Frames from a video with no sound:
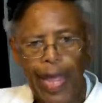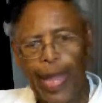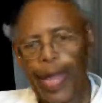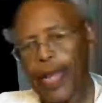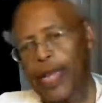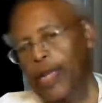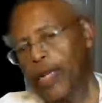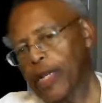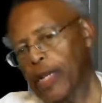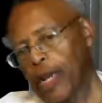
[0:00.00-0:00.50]

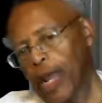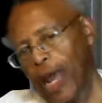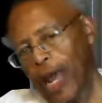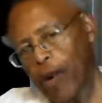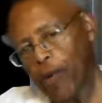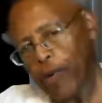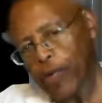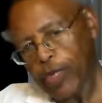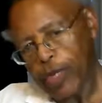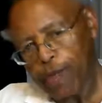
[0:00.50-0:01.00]
and
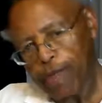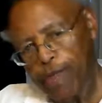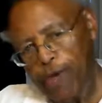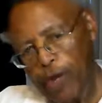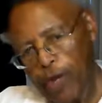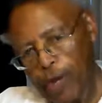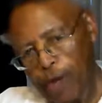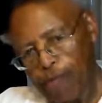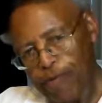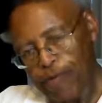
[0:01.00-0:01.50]
how it
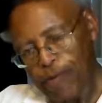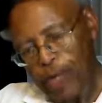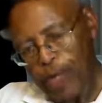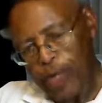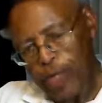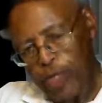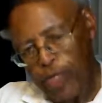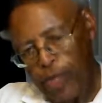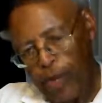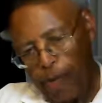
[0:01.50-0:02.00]
develops
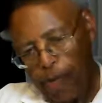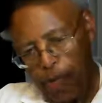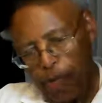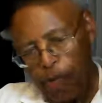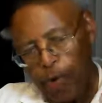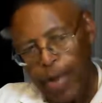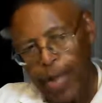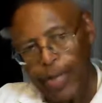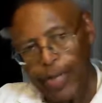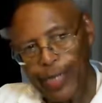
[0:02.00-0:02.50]
in
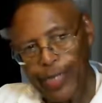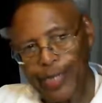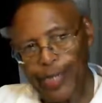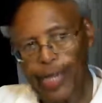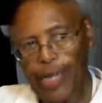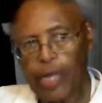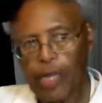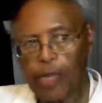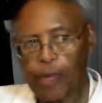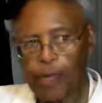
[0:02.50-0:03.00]
temporality.